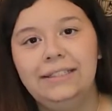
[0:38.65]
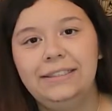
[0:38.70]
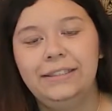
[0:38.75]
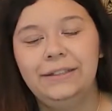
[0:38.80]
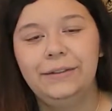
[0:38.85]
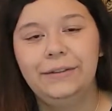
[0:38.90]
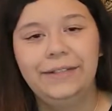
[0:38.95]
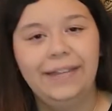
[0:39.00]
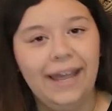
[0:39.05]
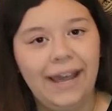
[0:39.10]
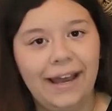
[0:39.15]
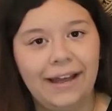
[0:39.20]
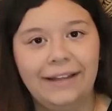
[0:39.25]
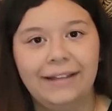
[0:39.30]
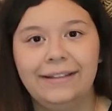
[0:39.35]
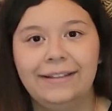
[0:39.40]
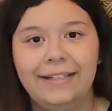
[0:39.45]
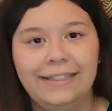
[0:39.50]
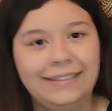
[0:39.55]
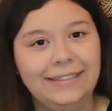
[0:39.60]
So yeah,
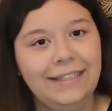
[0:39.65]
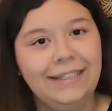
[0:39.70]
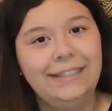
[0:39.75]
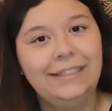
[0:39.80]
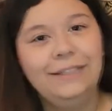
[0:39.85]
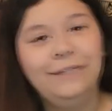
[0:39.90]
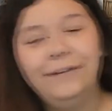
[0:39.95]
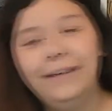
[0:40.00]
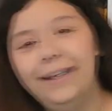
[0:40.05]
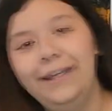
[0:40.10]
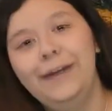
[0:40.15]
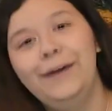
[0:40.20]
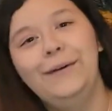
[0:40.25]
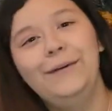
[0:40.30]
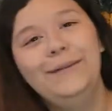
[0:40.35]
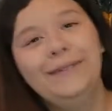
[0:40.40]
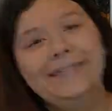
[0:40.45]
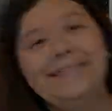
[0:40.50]
let's get to the video.